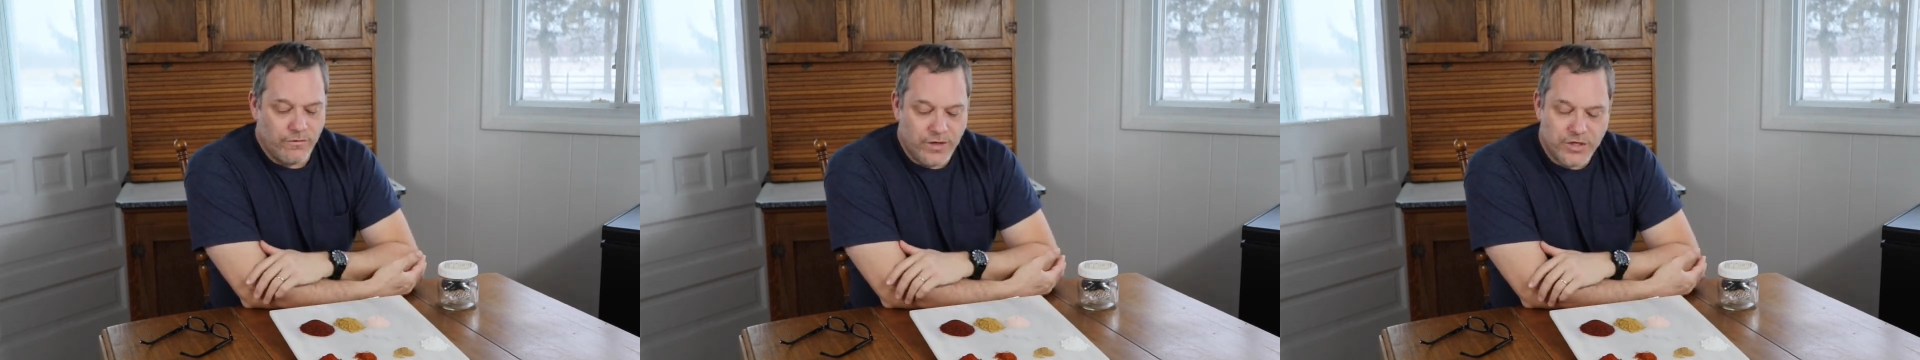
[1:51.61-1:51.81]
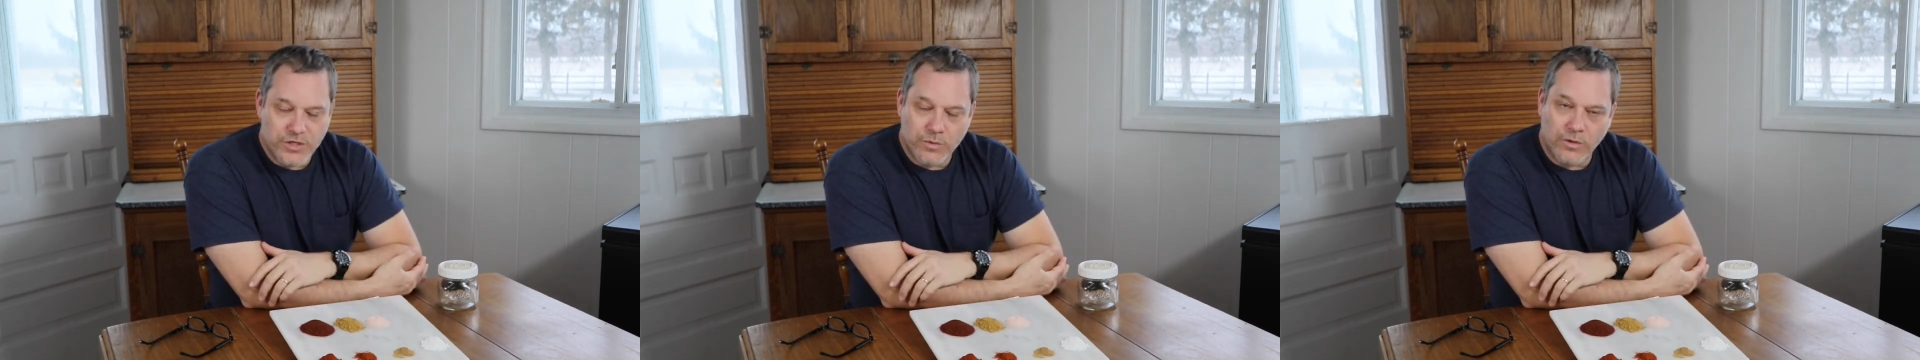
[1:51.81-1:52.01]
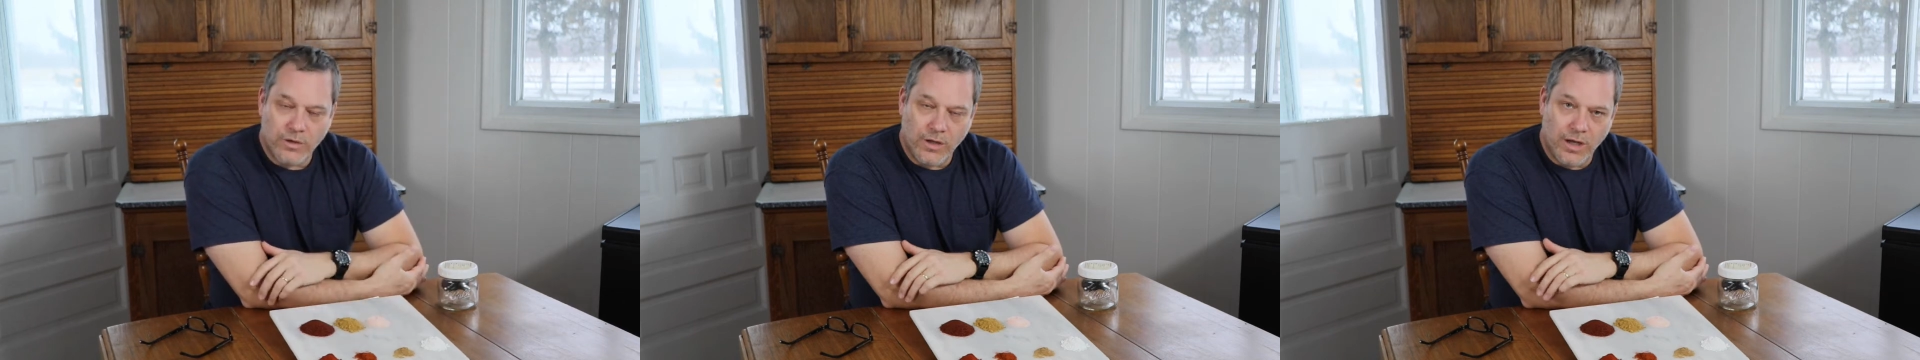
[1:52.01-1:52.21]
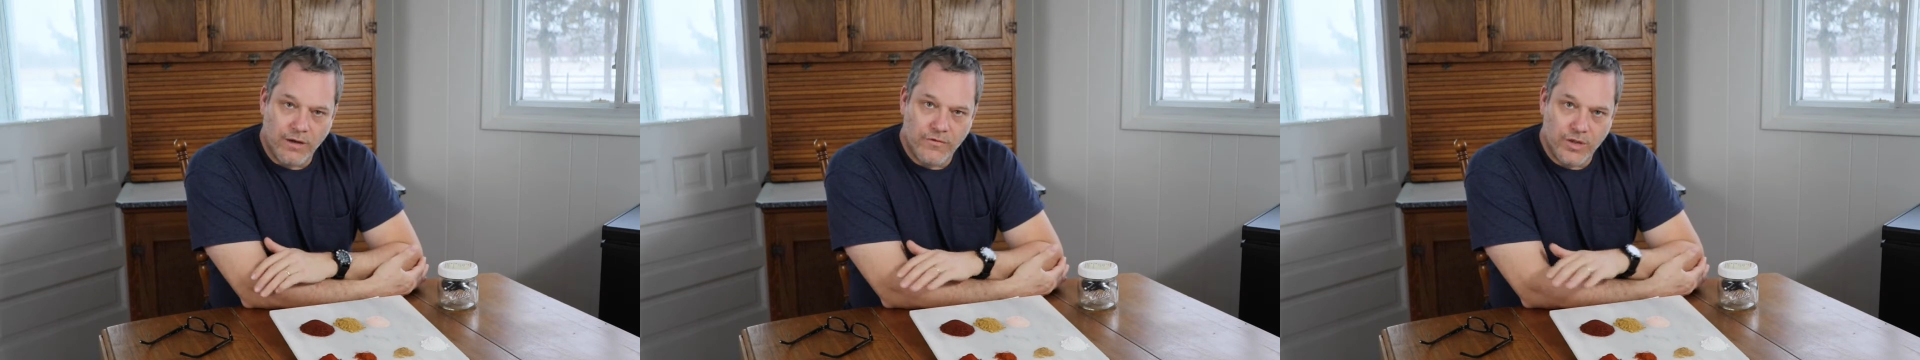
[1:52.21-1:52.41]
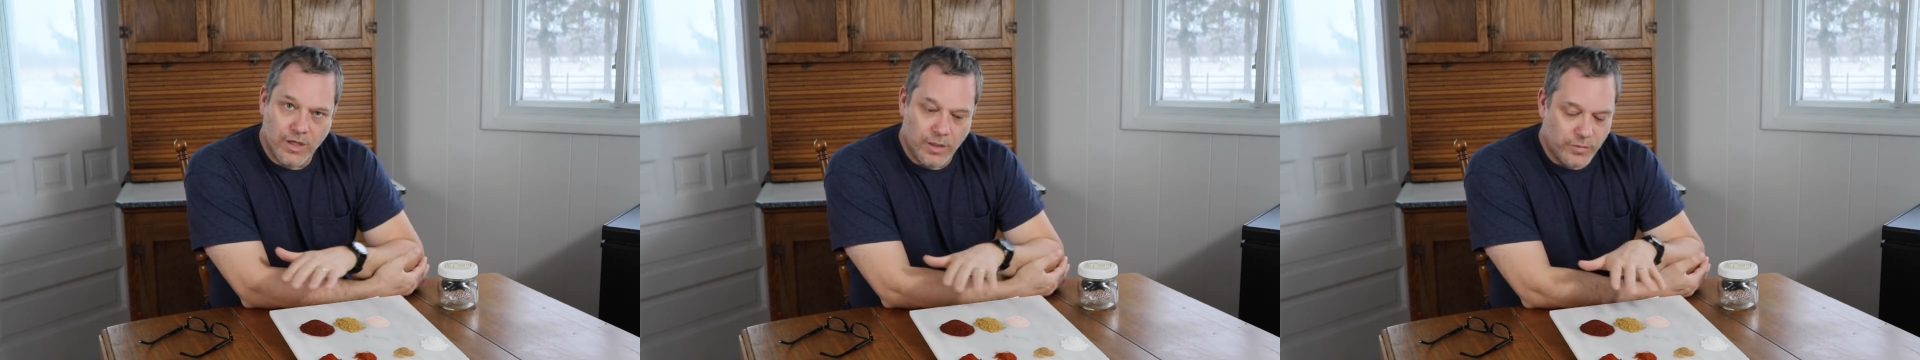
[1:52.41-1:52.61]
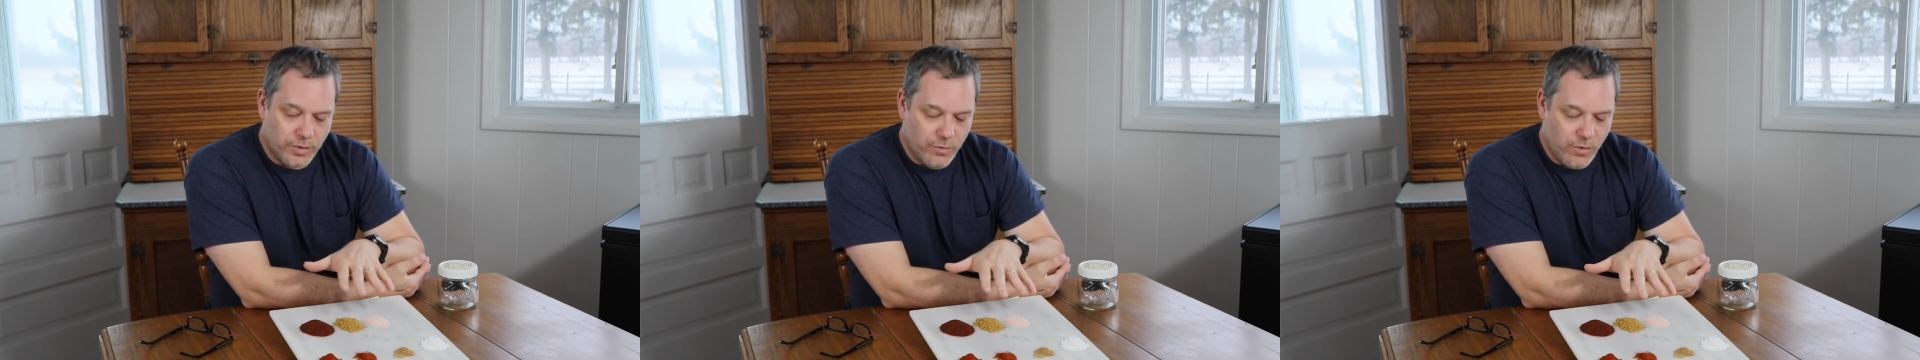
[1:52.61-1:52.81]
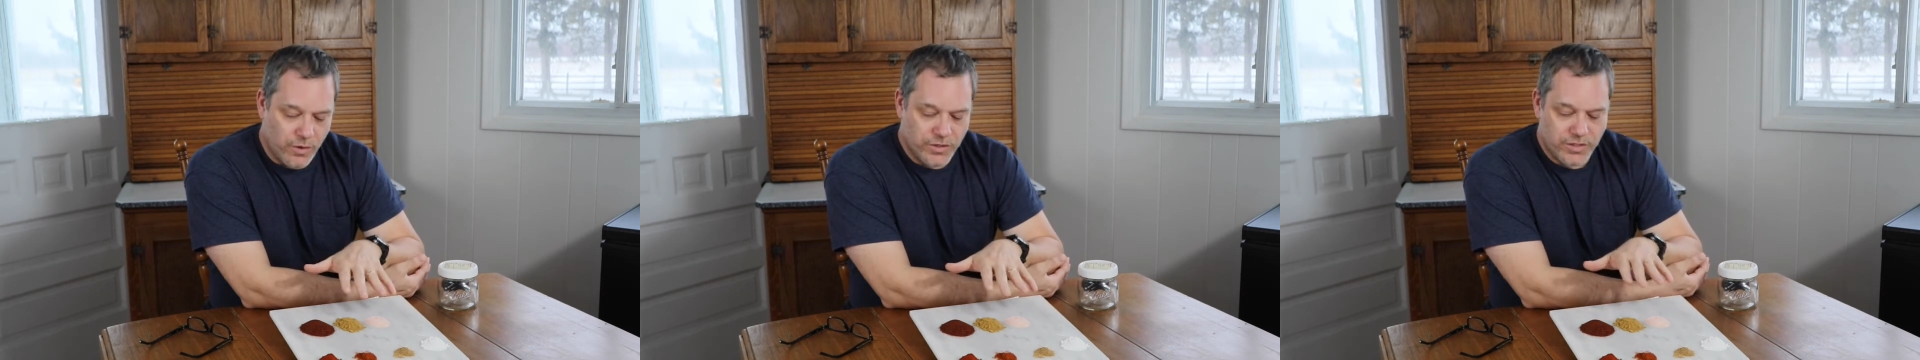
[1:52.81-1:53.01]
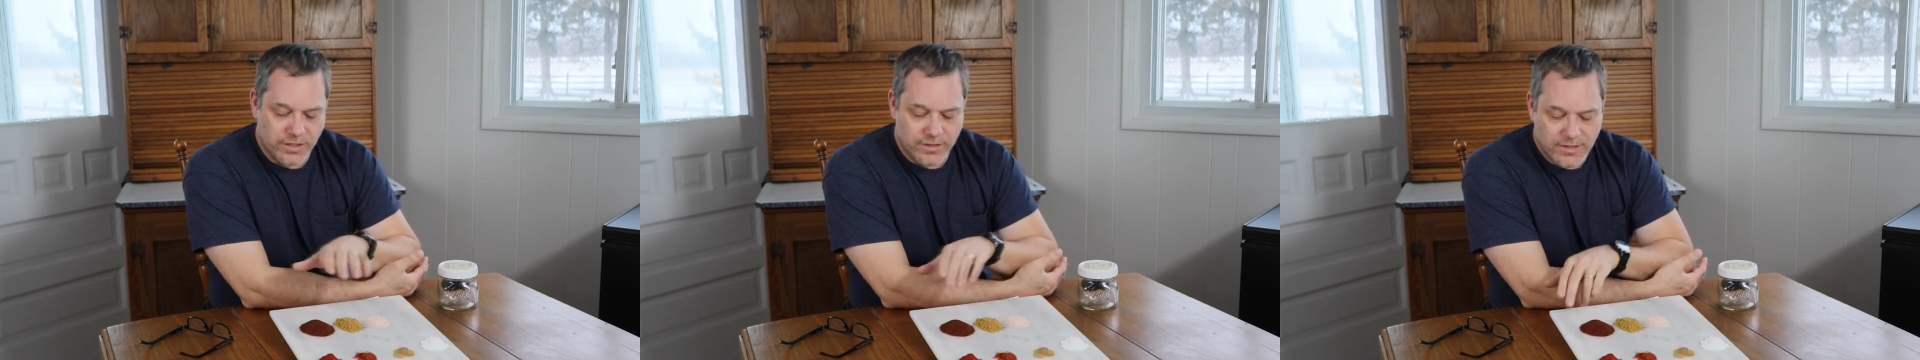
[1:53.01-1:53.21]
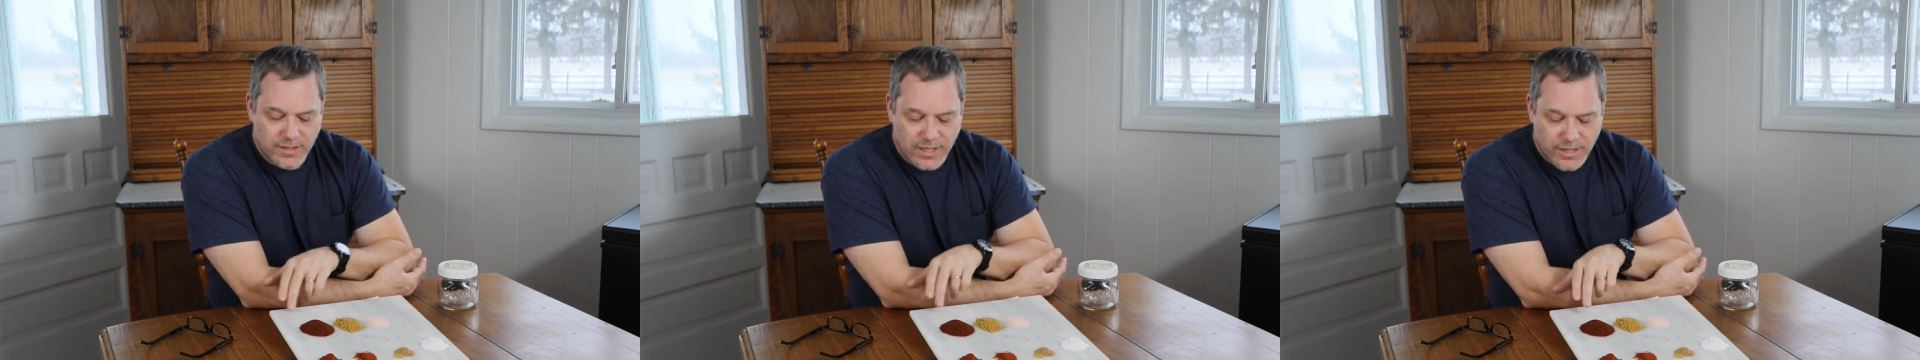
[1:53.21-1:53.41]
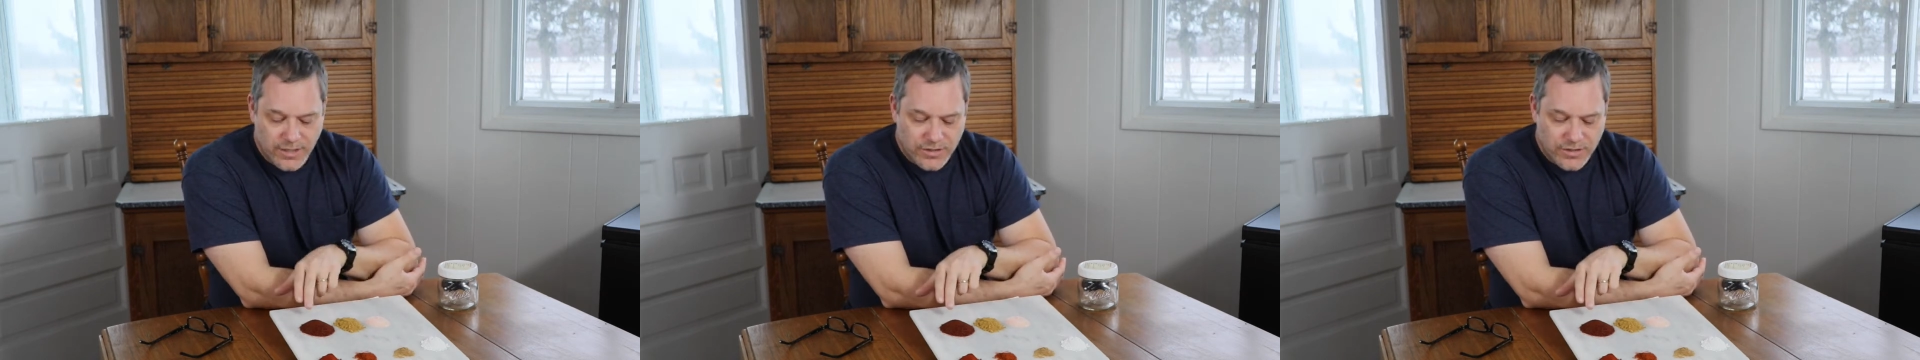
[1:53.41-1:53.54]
visual of the proportions.